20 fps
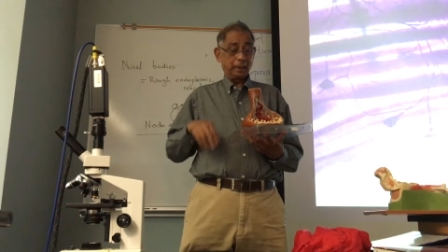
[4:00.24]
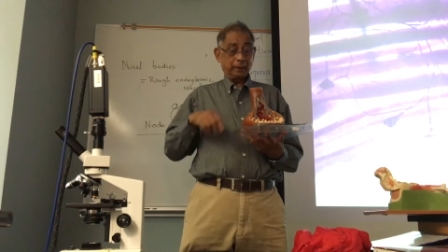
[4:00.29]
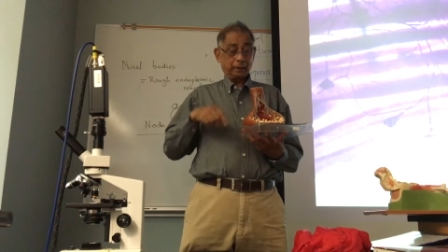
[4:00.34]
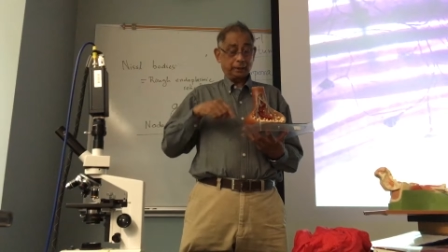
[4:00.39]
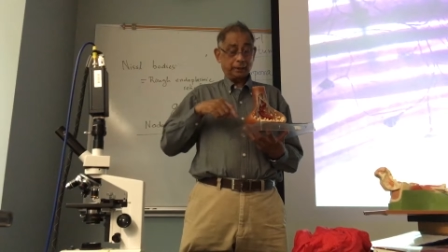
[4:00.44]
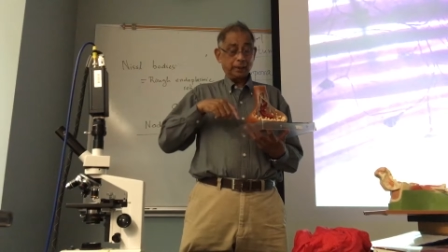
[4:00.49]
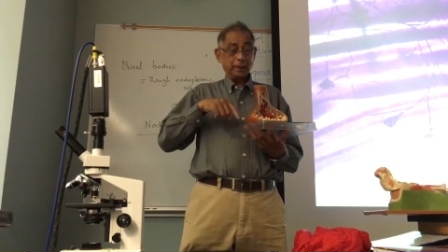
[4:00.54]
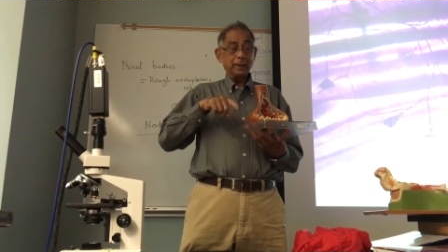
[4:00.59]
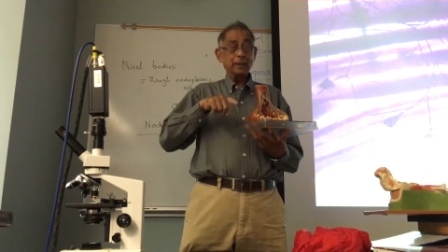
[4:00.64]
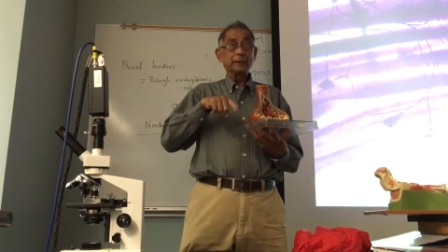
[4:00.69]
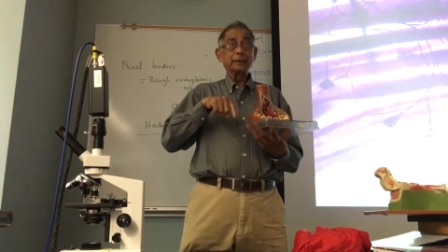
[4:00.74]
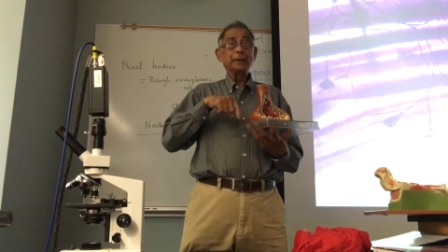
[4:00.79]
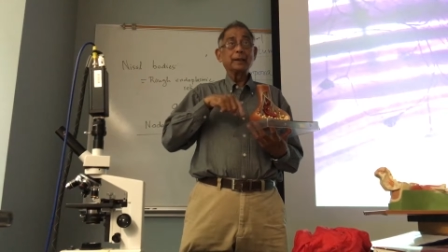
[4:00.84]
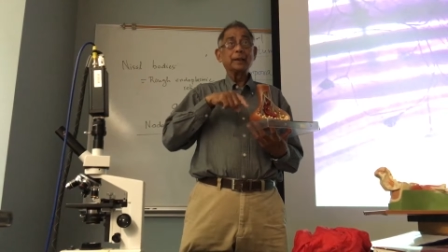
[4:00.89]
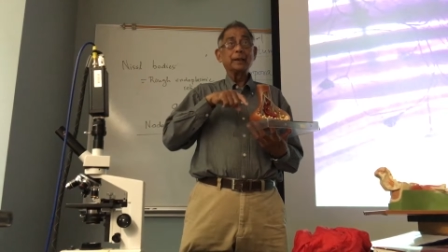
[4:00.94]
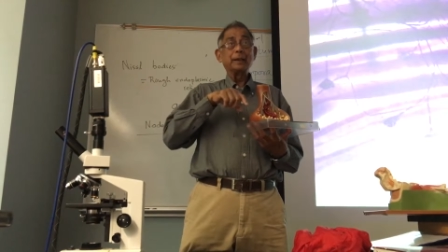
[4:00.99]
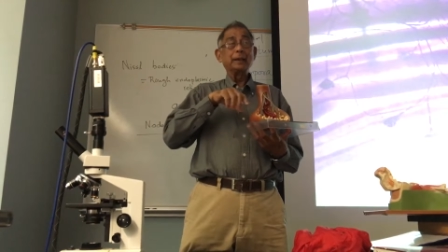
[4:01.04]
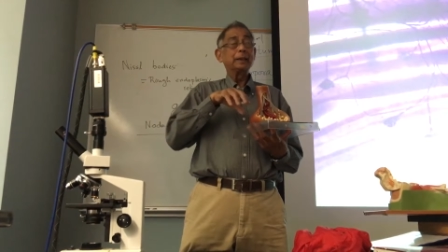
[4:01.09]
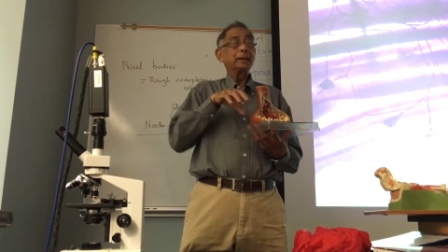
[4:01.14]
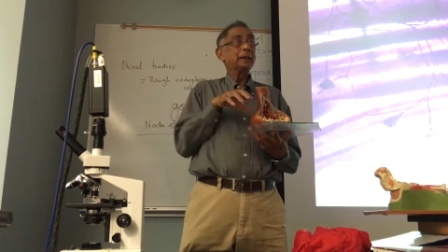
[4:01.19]
Here
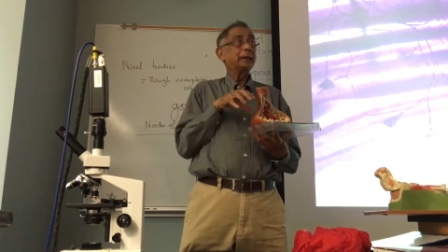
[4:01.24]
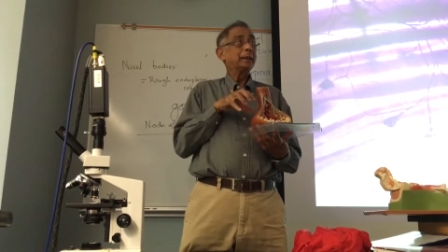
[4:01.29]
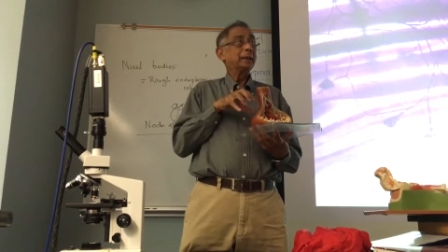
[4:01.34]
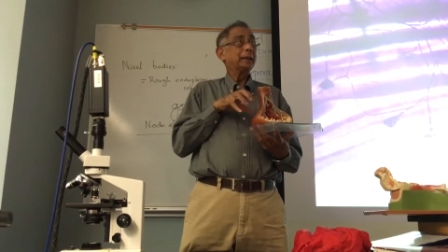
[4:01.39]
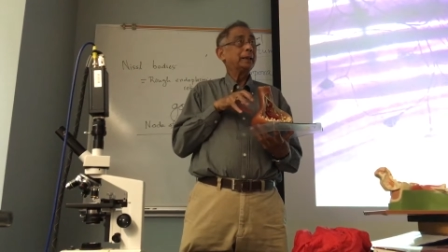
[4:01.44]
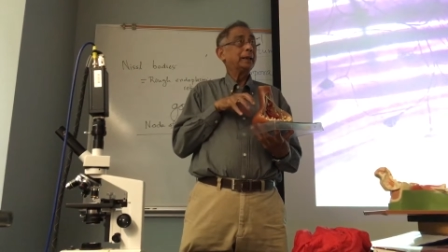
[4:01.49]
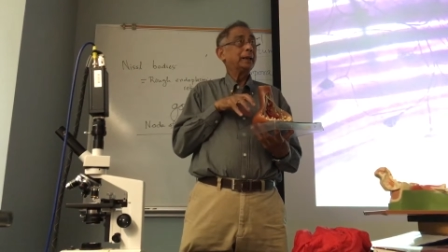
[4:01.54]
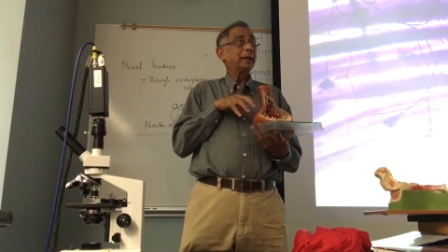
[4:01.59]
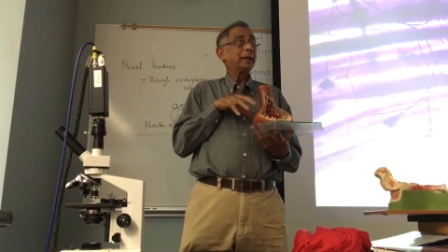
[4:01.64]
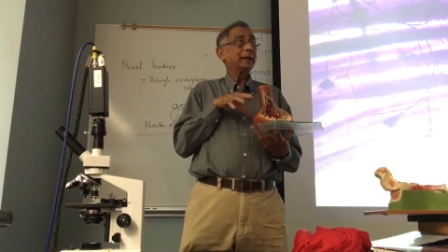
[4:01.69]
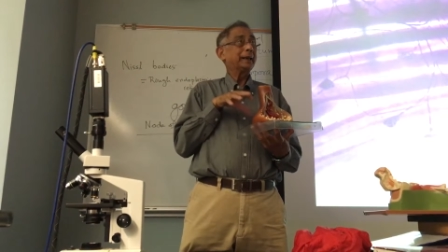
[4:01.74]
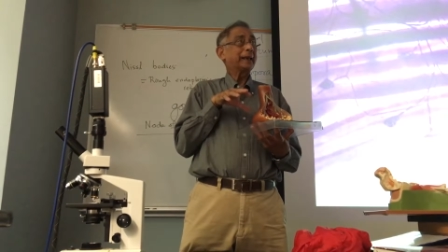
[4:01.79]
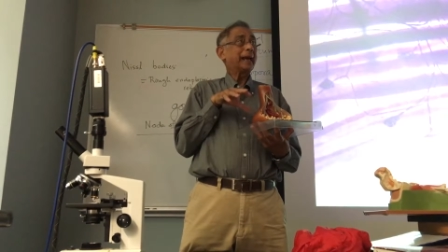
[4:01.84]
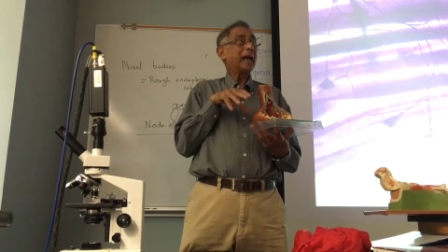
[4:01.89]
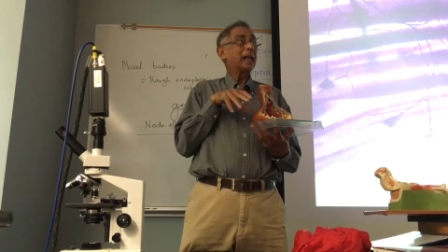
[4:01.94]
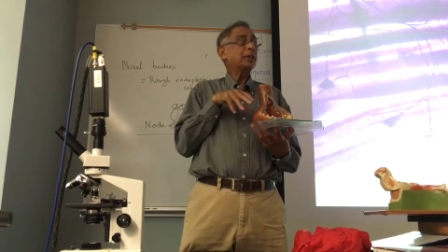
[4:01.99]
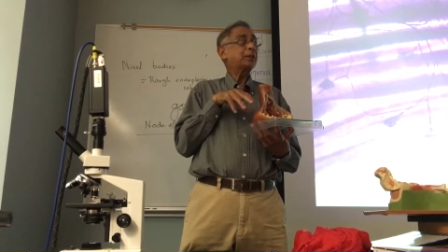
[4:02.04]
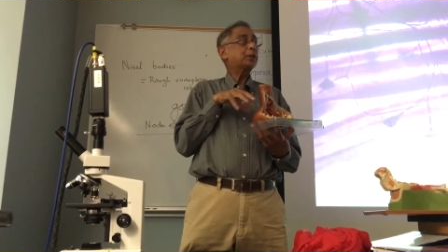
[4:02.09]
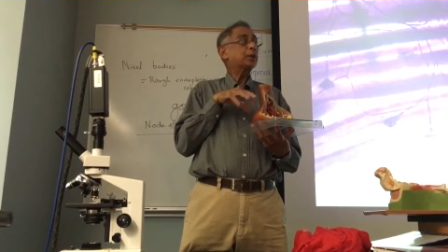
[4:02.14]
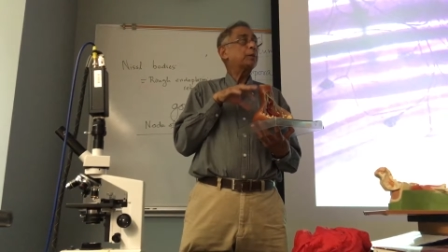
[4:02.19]
the
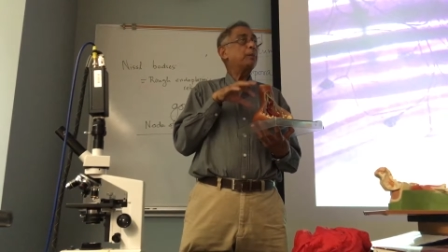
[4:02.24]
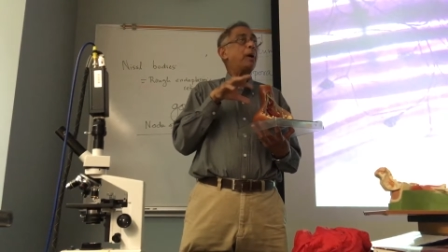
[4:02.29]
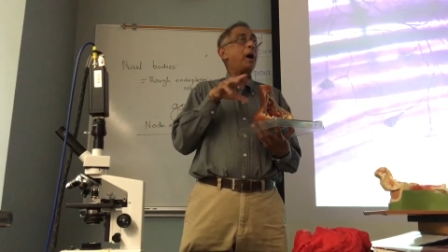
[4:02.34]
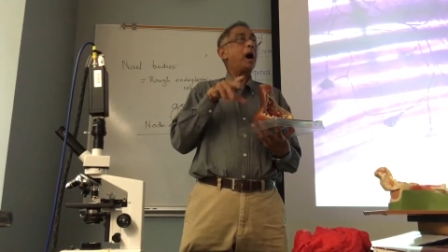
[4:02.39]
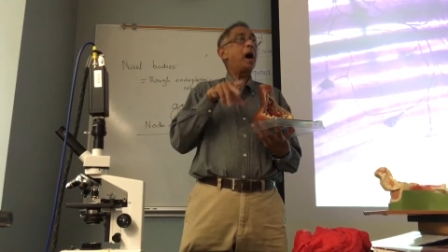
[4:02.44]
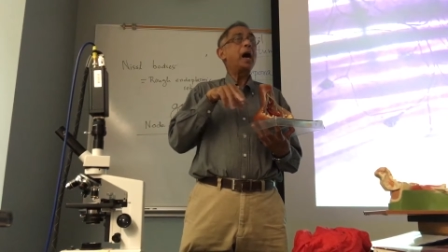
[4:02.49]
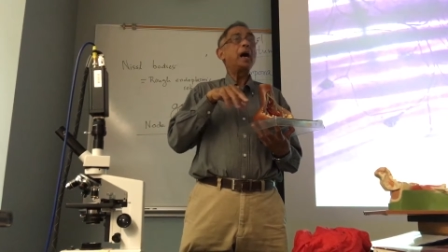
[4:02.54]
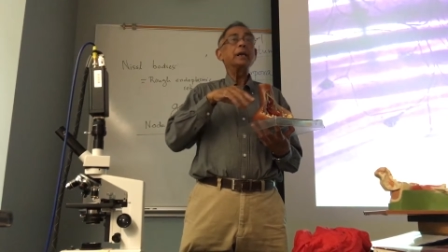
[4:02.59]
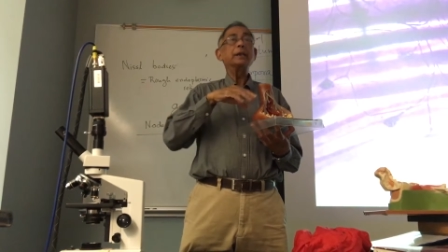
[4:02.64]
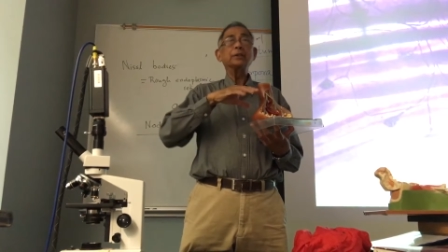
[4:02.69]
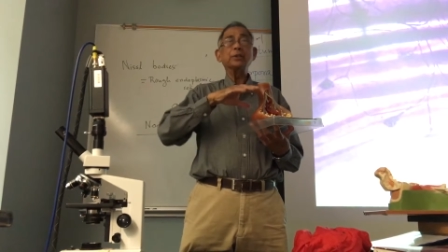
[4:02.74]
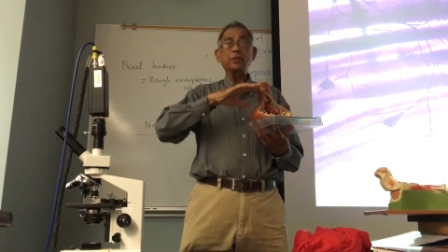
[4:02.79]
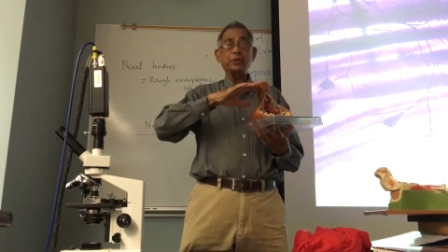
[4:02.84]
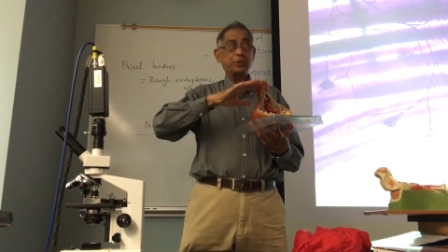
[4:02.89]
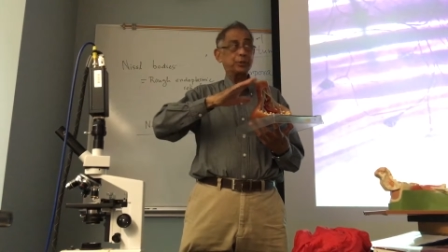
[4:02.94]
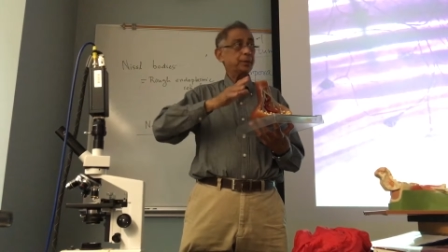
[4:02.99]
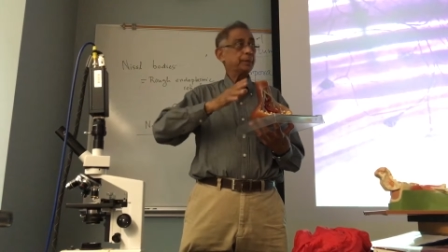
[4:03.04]
calcium ions